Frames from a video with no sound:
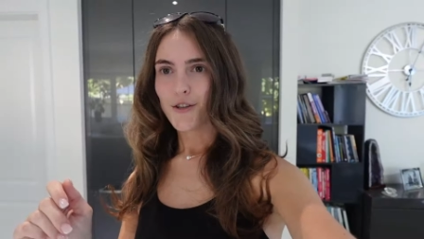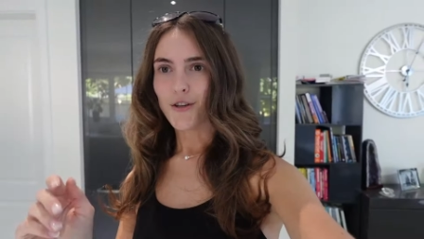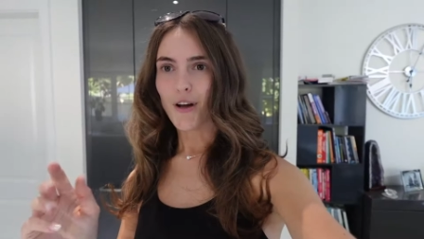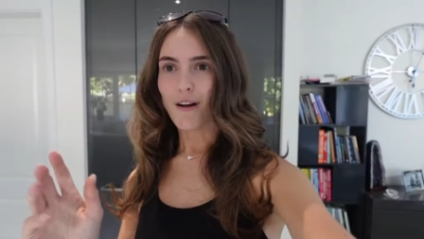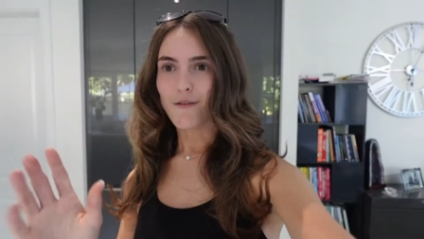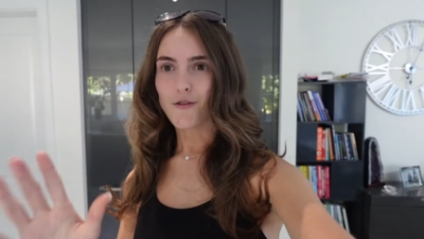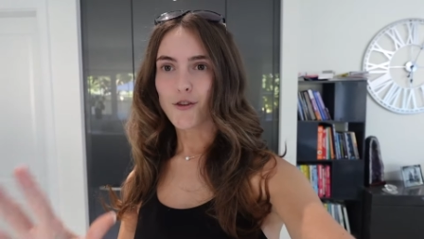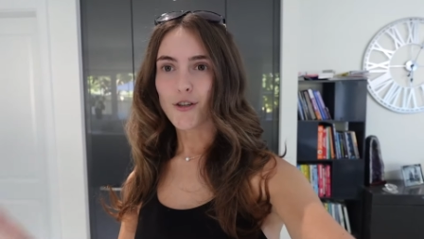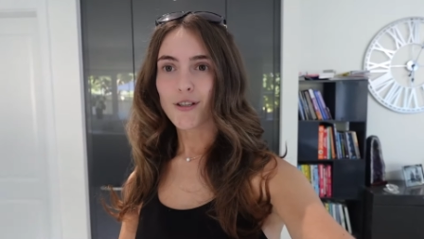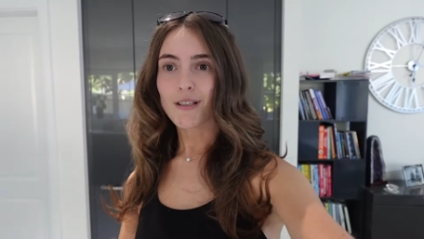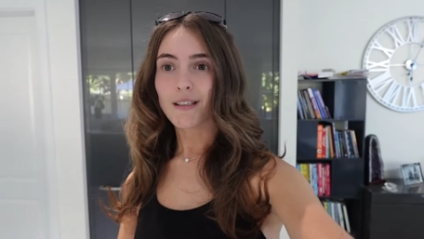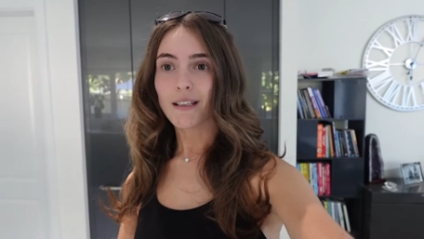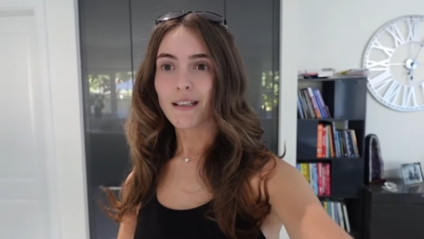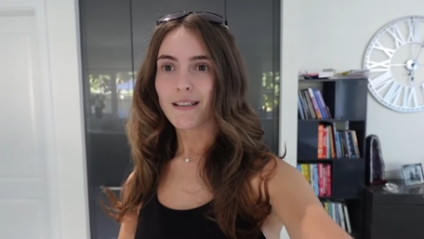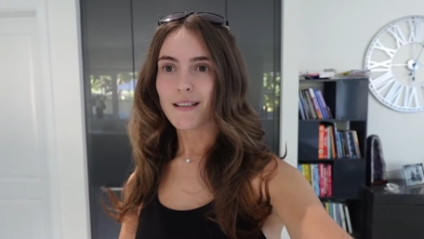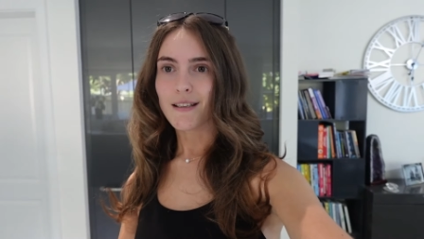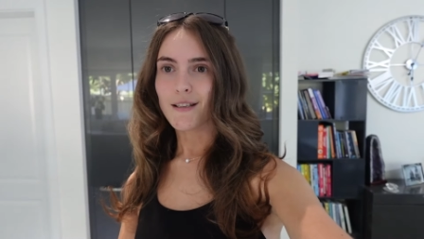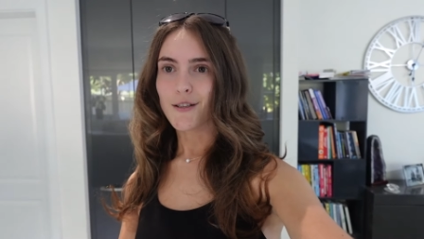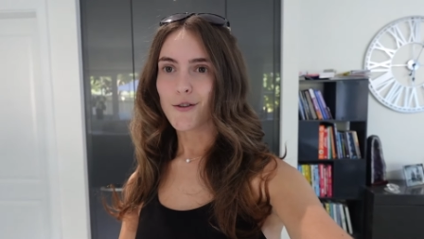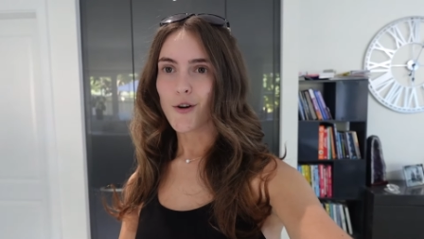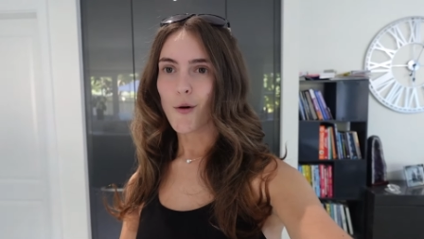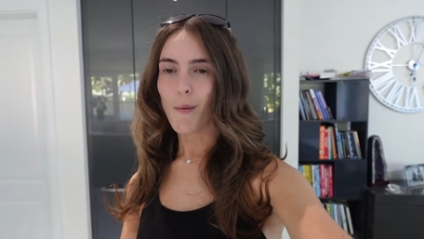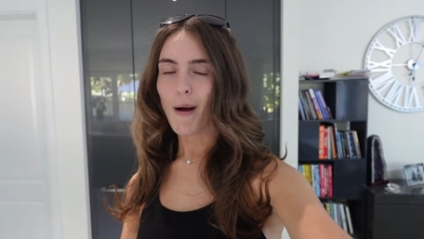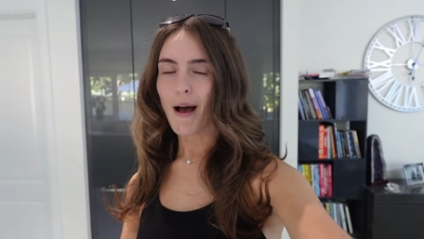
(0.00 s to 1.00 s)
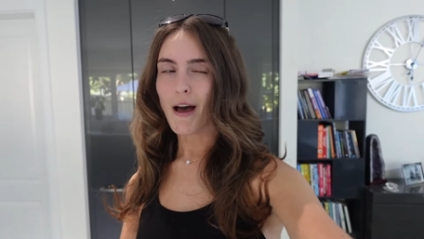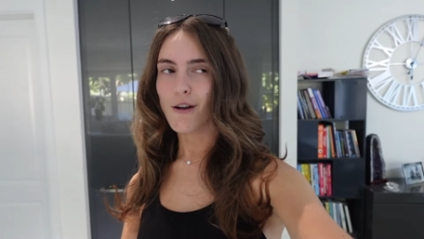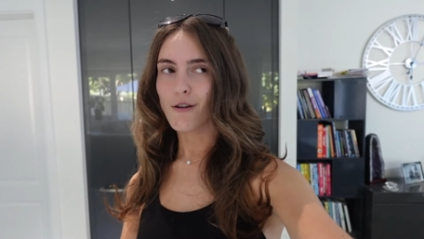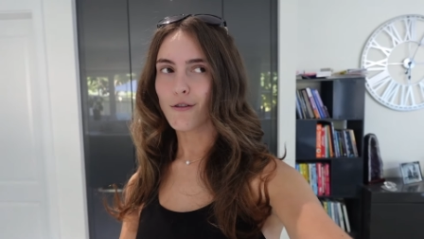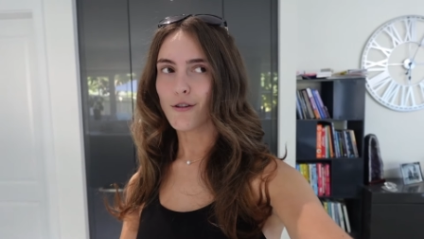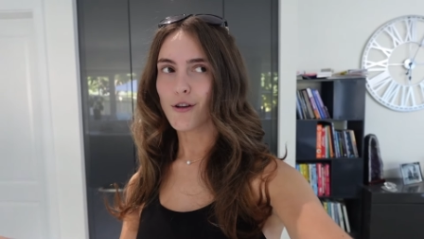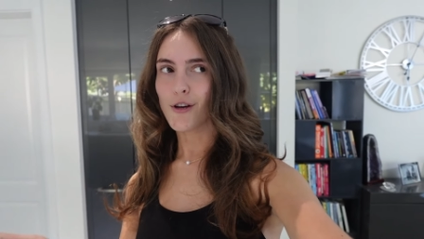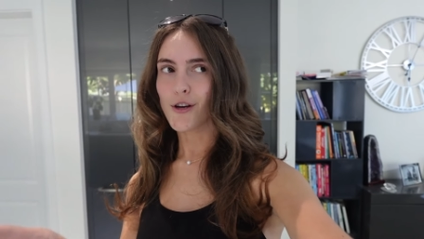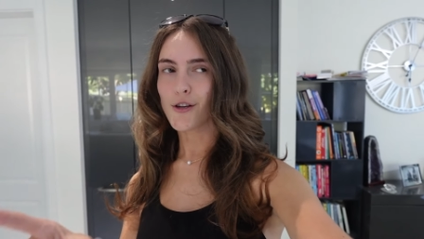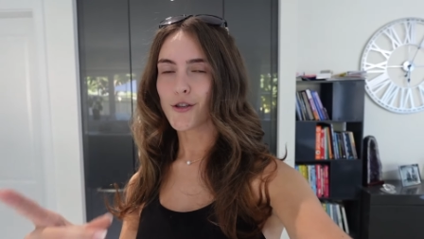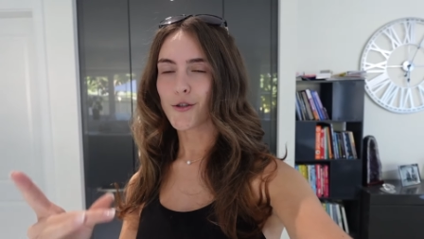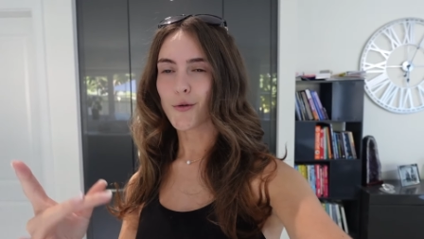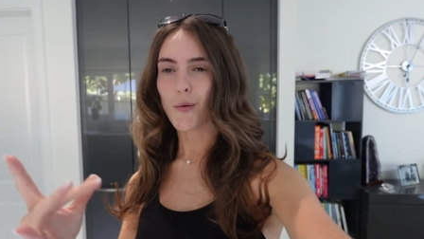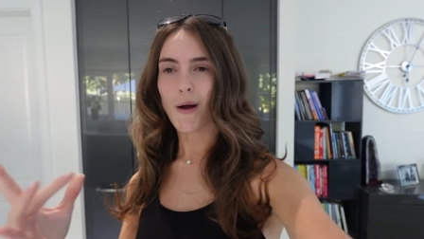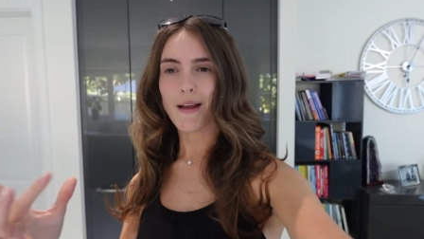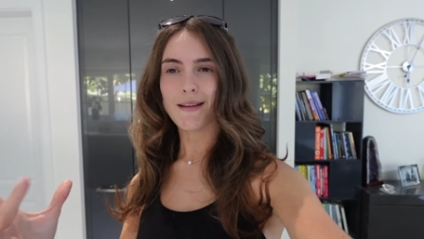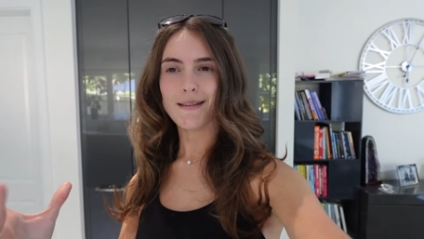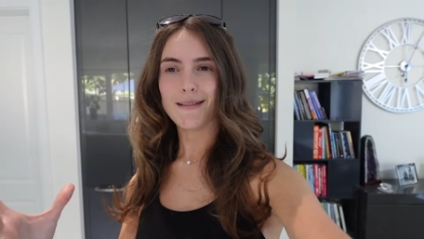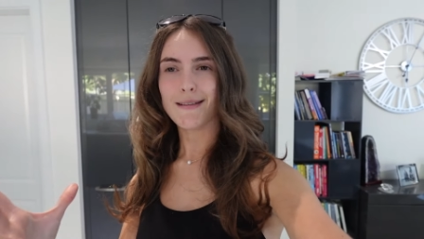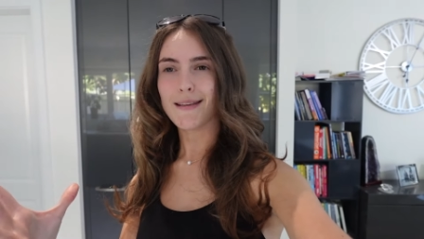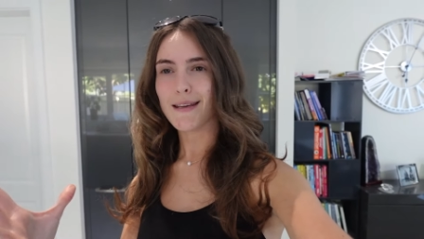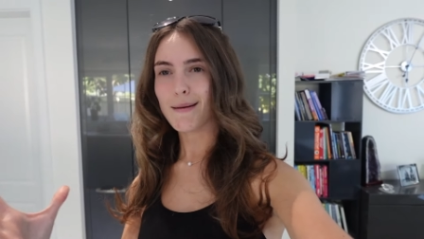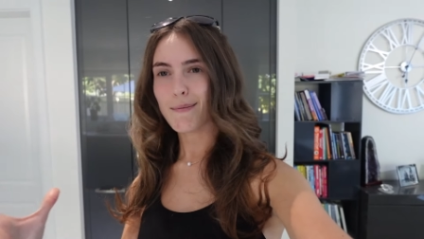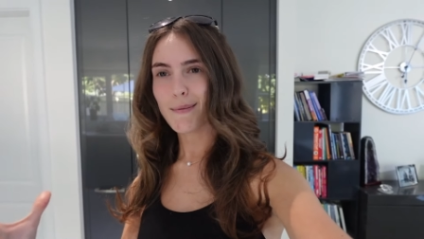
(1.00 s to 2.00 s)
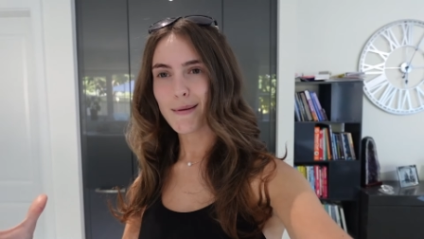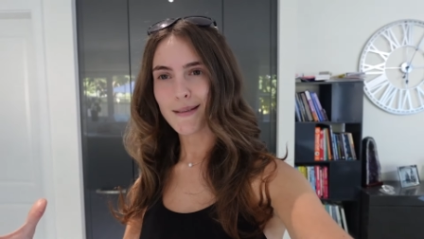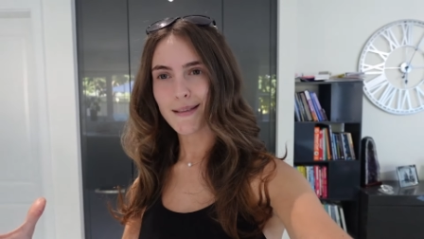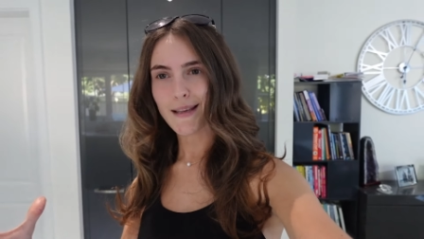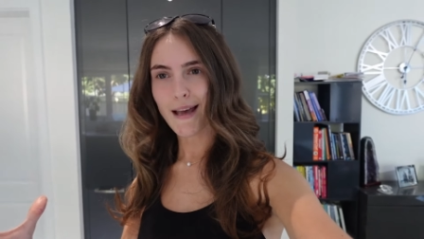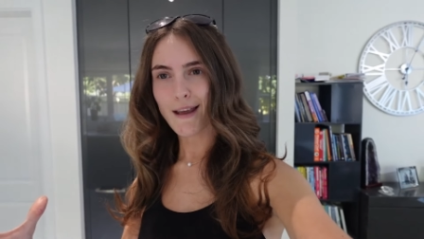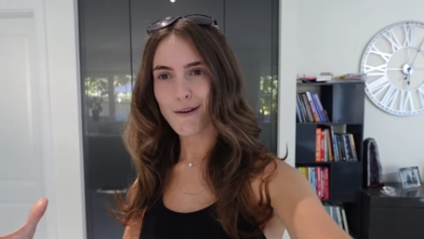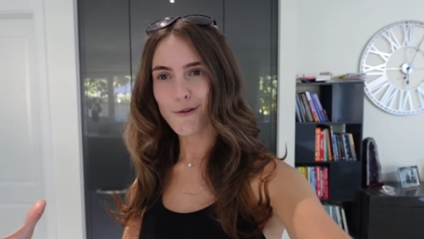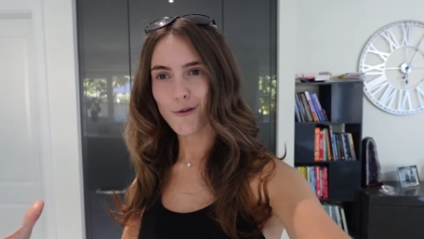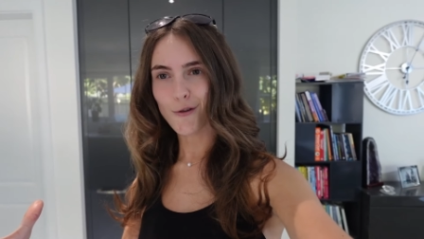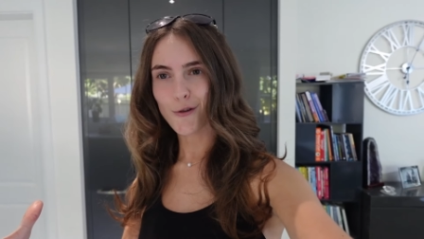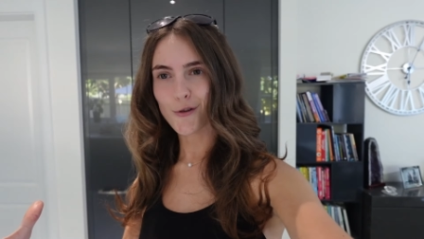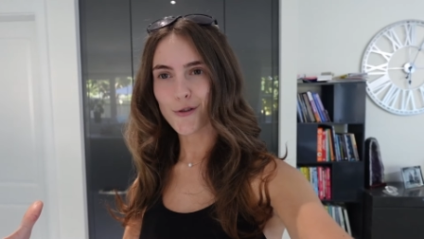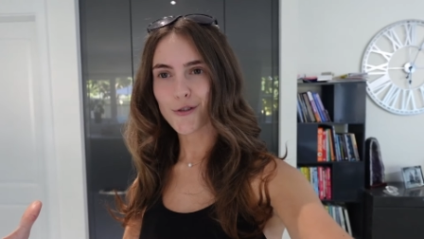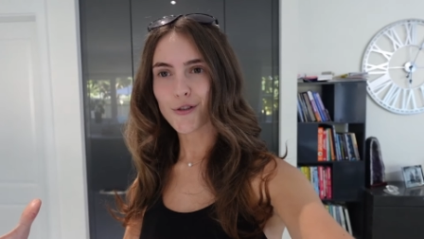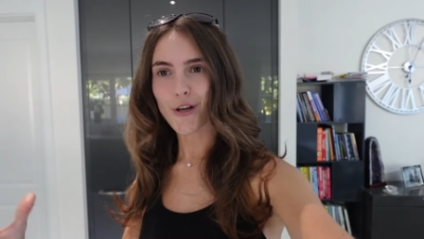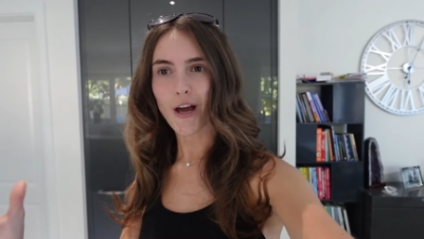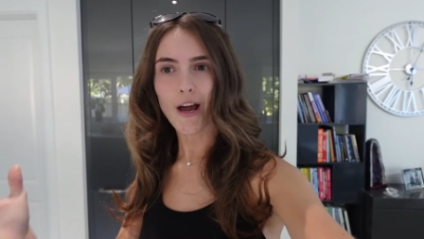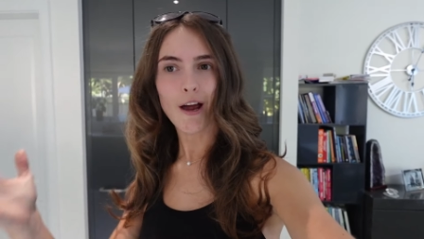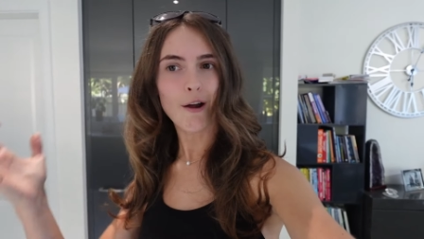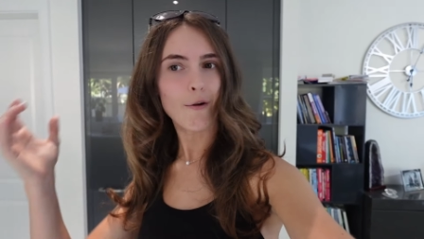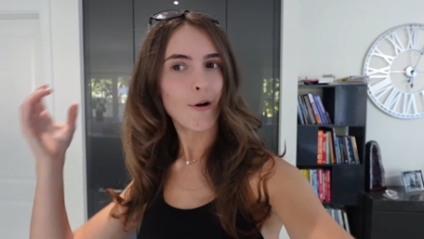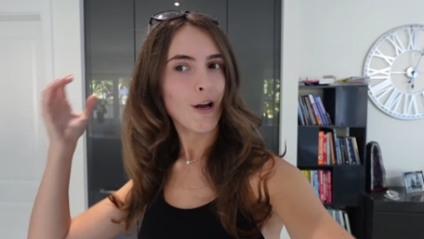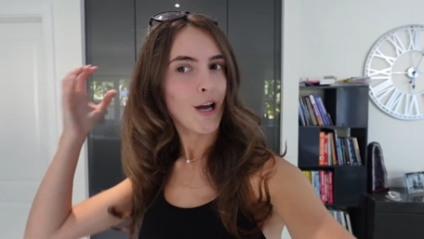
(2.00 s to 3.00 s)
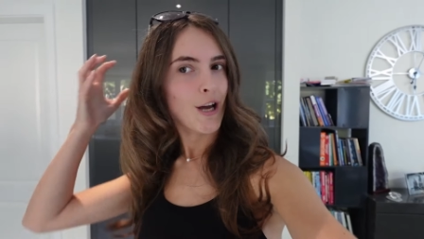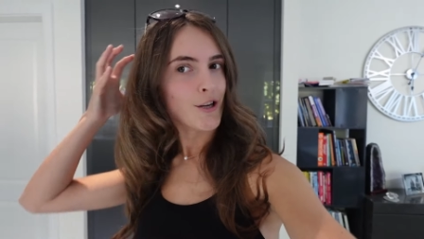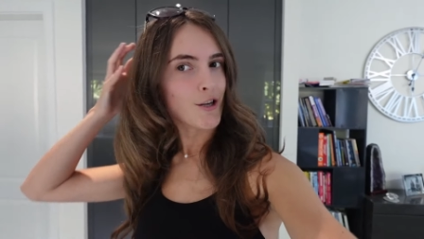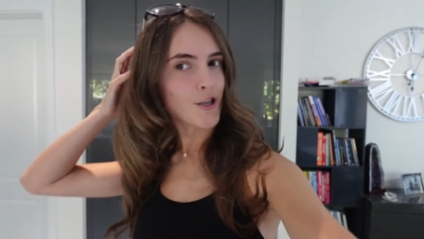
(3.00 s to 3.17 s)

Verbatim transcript: So I've just listened to about another 20% or so